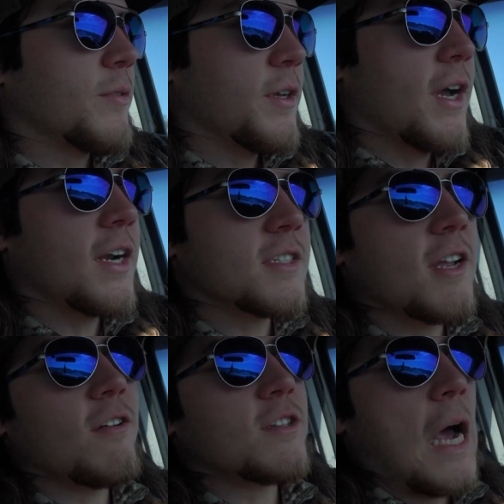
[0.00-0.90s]
you got to
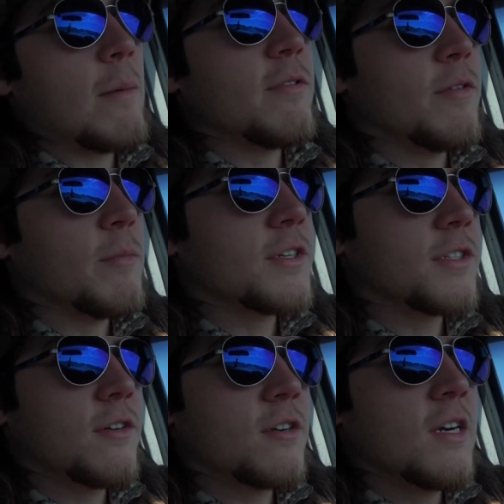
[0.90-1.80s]
stay on top of a
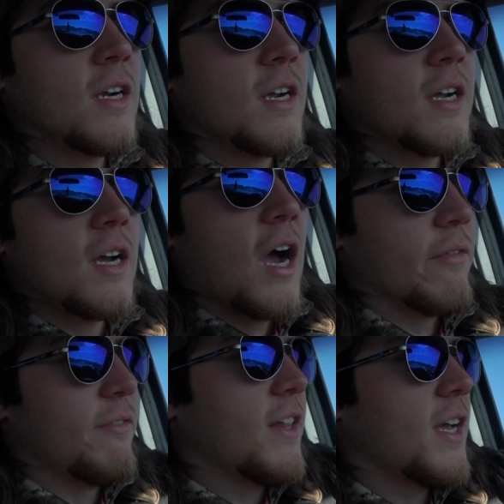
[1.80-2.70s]
muzzleloader. I
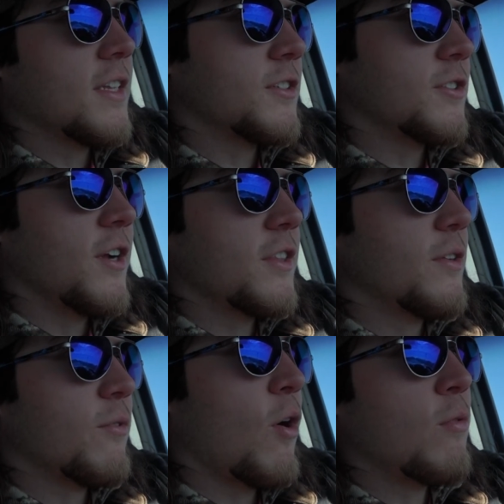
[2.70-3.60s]
feel like there's
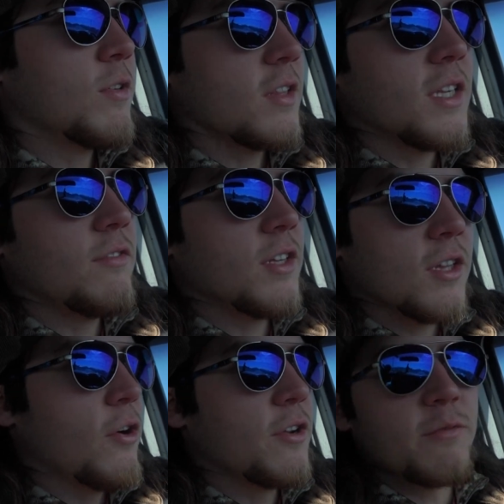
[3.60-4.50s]
nothing wrong with leaving it
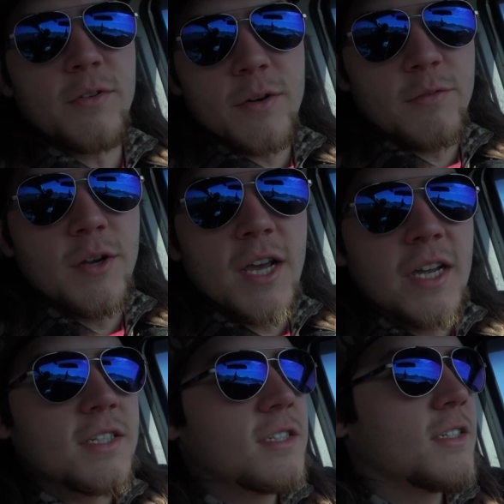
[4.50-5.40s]
loaded for a few
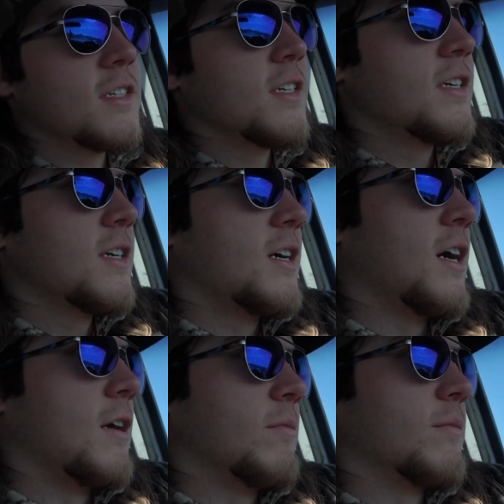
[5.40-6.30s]
days,
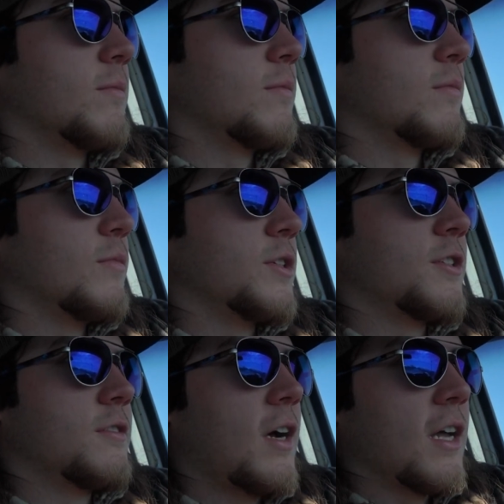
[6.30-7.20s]
which
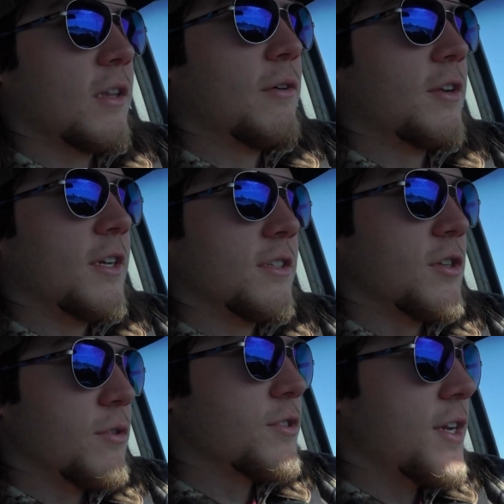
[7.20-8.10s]
I loaded it
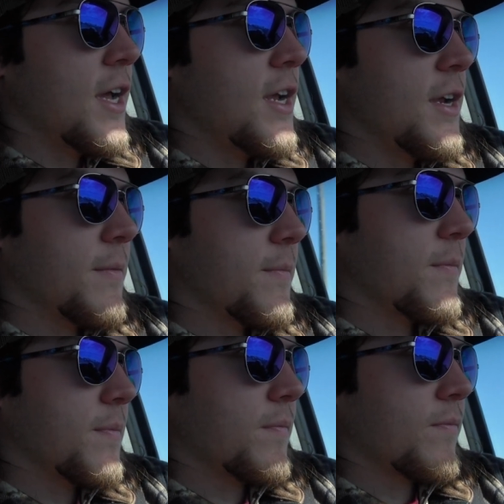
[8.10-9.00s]
Tuesday,
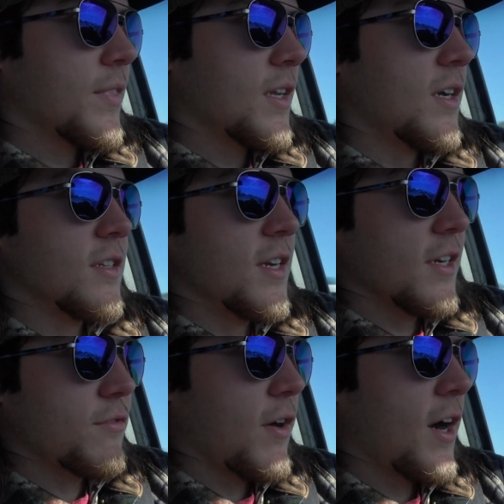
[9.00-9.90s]
and
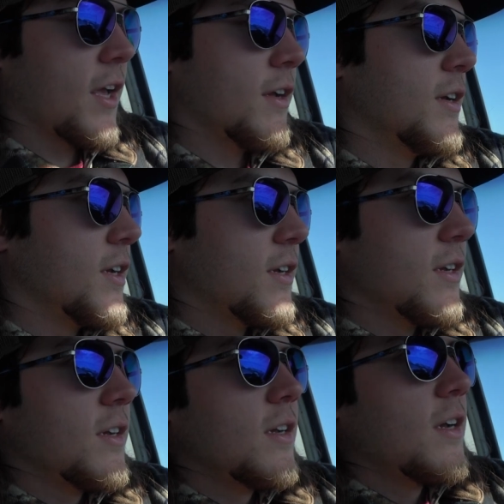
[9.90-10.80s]
today's Friday.
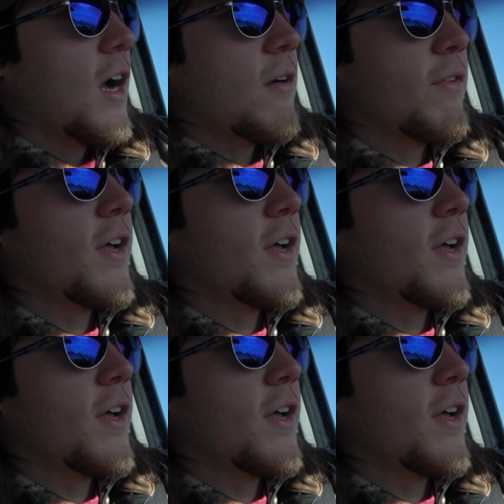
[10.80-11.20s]
I feel